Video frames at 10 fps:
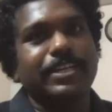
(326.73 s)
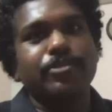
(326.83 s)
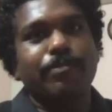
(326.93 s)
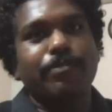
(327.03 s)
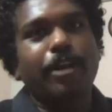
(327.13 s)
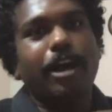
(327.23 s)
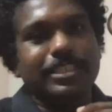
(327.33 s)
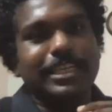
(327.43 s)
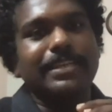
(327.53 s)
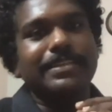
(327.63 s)
right? So
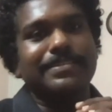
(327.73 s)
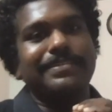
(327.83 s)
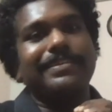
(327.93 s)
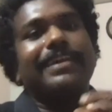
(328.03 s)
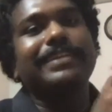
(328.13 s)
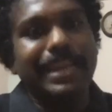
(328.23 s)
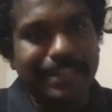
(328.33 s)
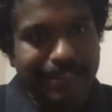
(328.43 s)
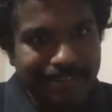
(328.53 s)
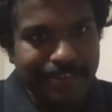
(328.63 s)
blockchain is a direct
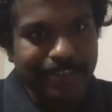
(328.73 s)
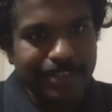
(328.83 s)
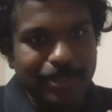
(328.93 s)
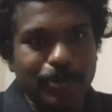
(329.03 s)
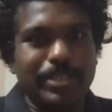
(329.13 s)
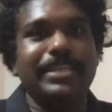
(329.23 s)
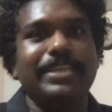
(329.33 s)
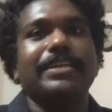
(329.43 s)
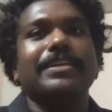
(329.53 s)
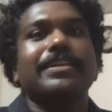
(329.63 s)
entrant to
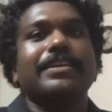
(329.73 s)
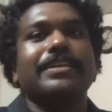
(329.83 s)
the